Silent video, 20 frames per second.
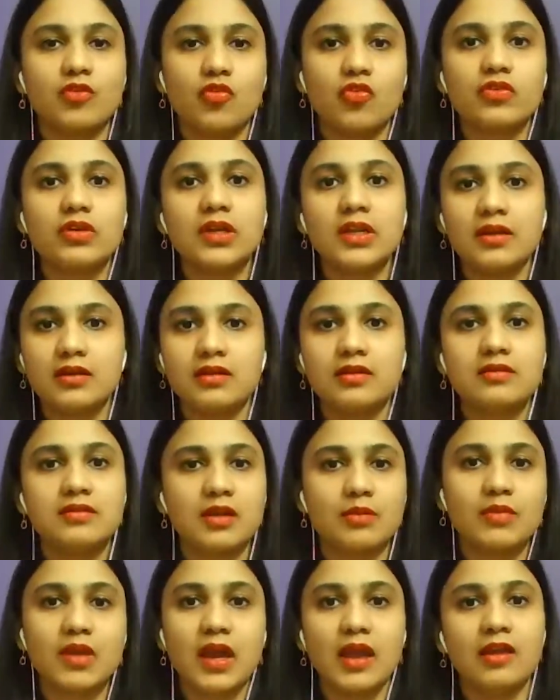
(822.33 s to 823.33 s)
correlated
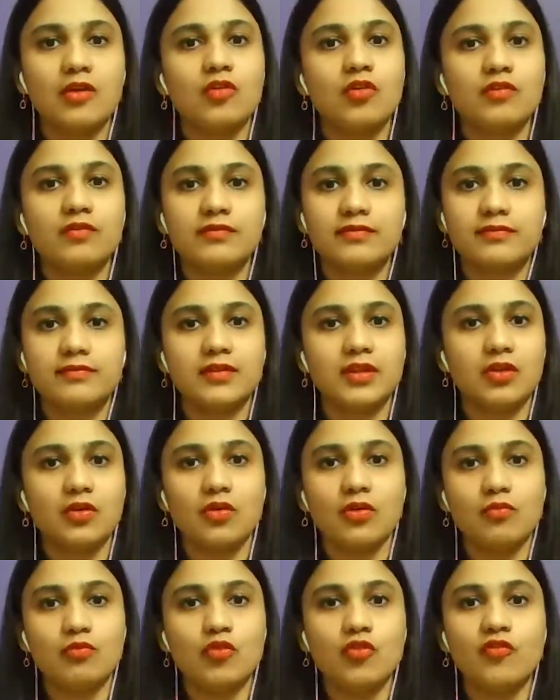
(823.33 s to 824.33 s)
some kind of
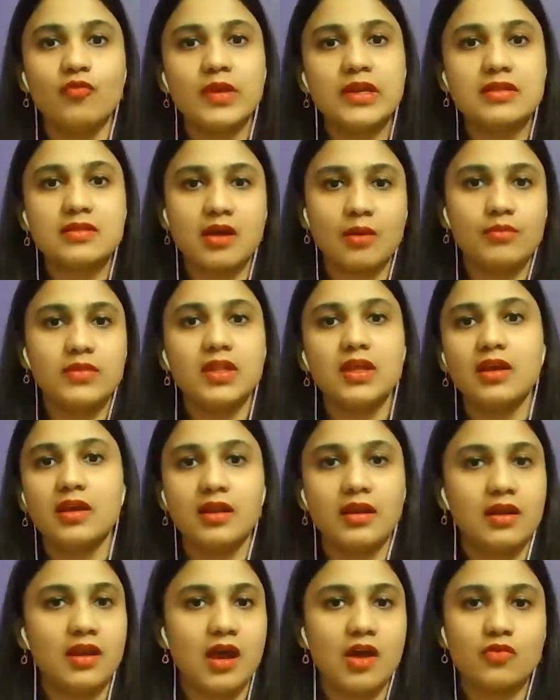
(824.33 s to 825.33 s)
movements up
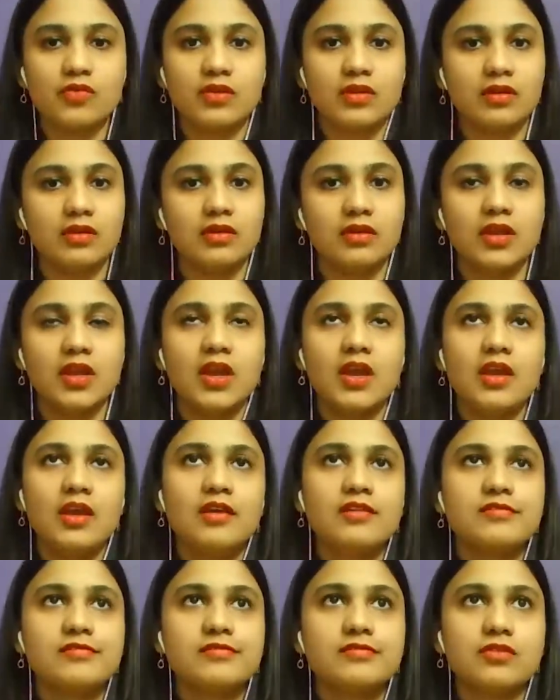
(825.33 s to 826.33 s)
there and down here.
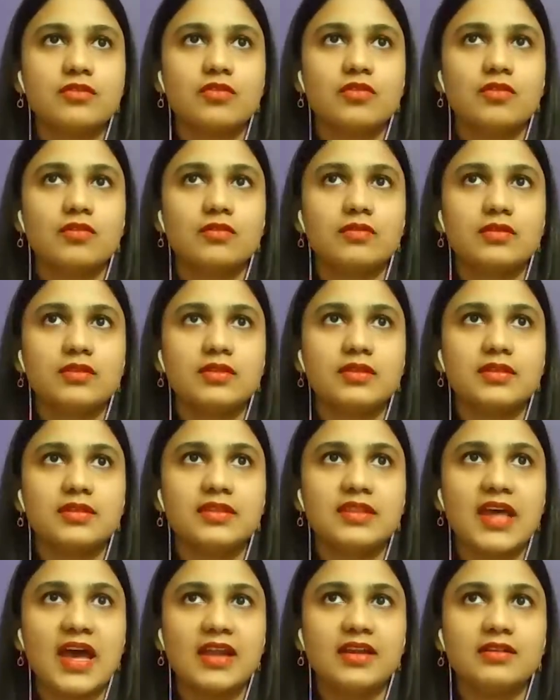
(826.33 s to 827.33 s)
So
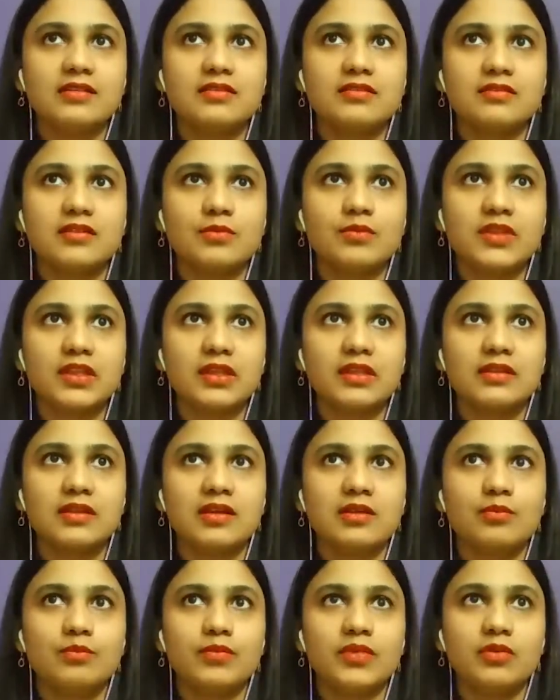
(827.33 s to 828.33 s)
that is something
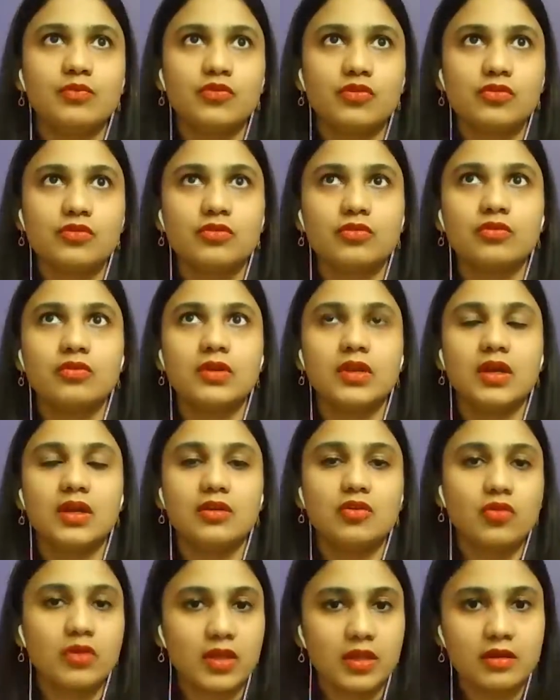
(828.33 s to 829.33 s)
that people should
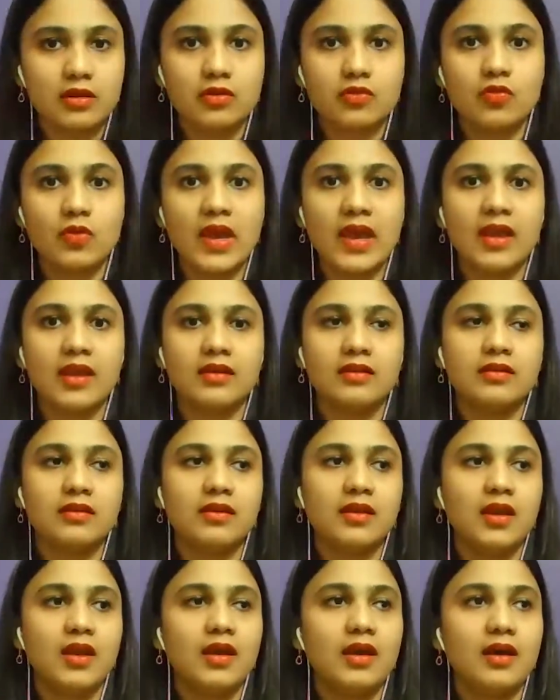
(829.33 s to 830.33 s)
look into,
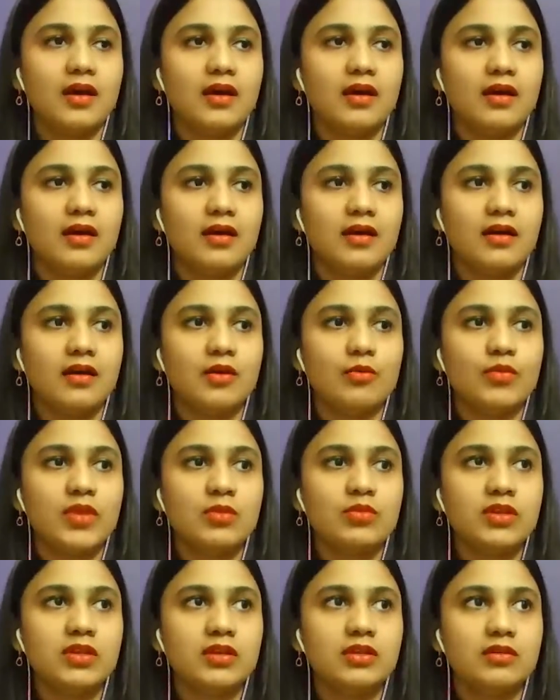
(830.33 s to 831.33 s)
and
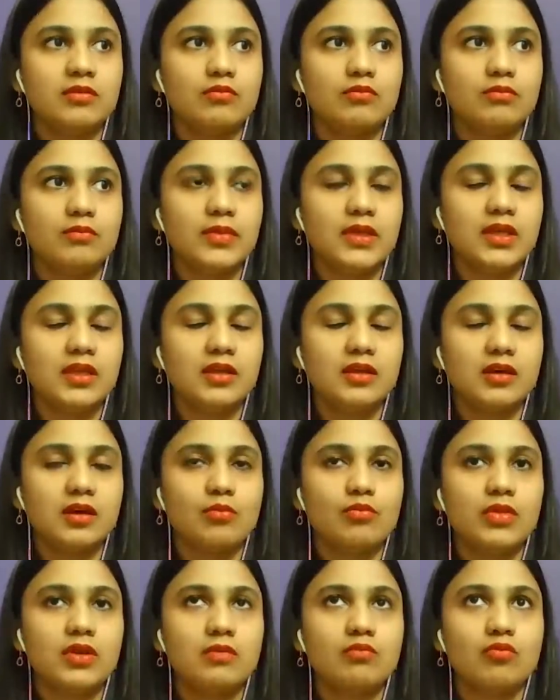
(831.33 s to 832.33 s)
maybe be
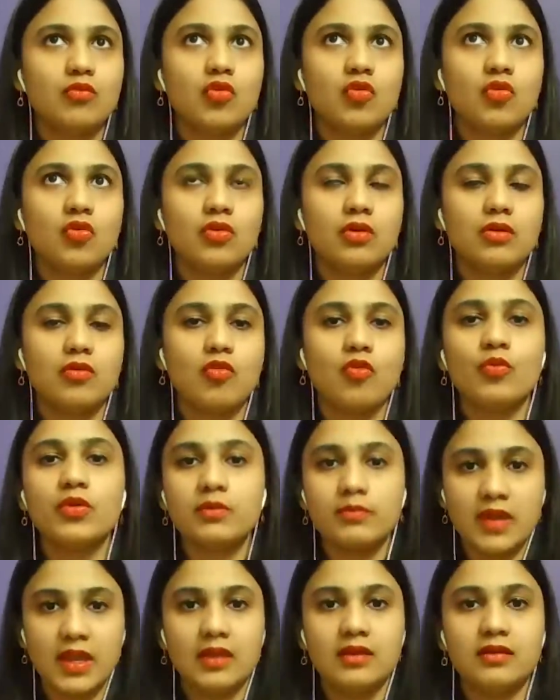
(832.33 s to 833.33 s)
a bit more
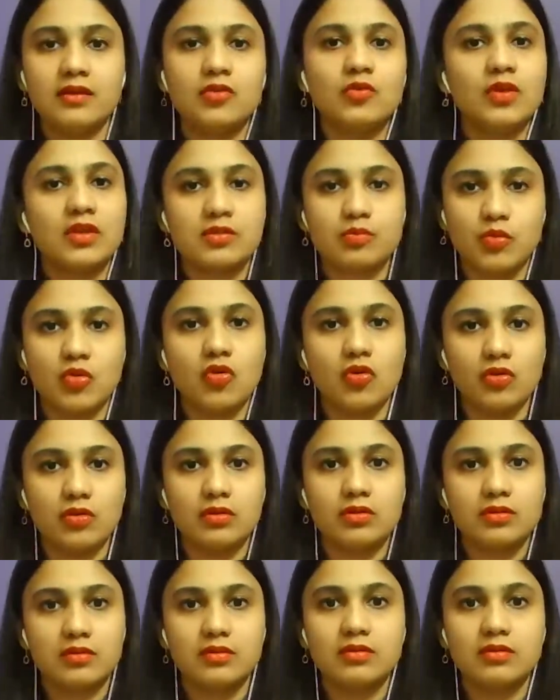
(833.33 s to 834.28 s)
open-minded to explore.